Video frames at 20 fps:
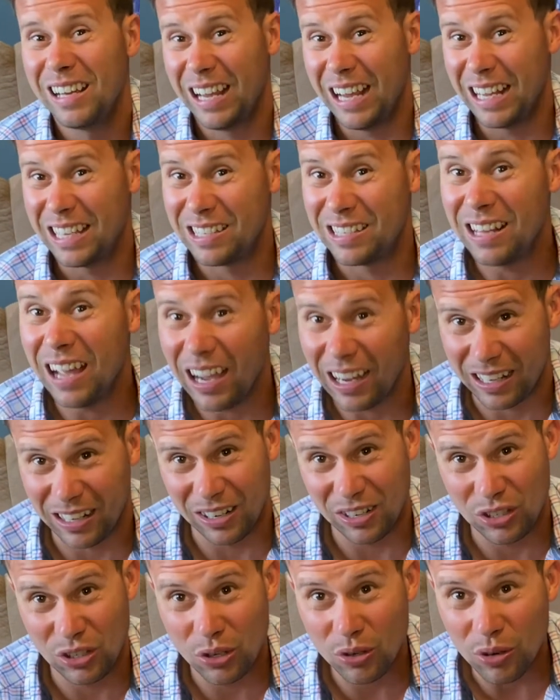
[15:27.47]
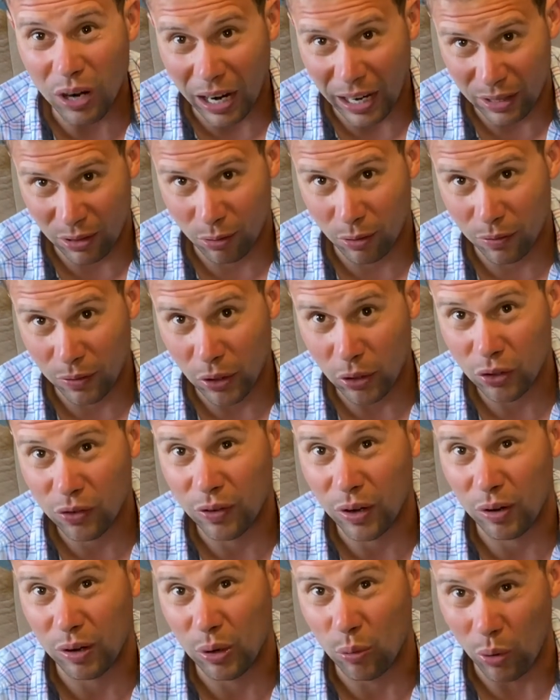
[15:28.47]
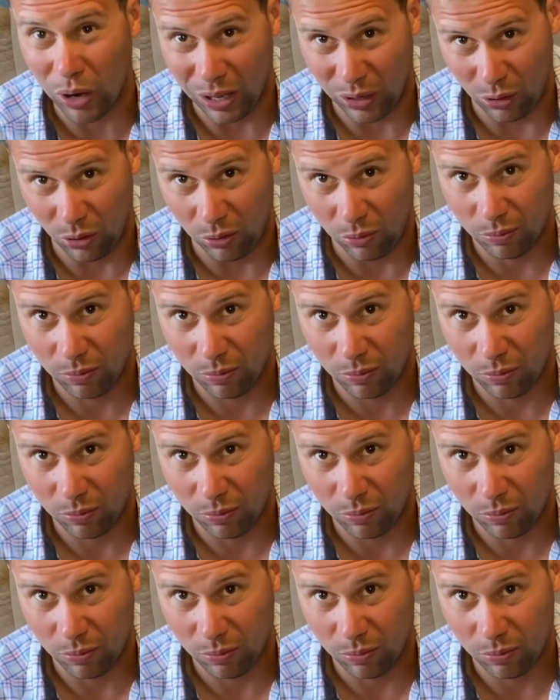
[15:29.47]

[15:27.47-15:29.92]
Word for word: It's not going to do either of those very well.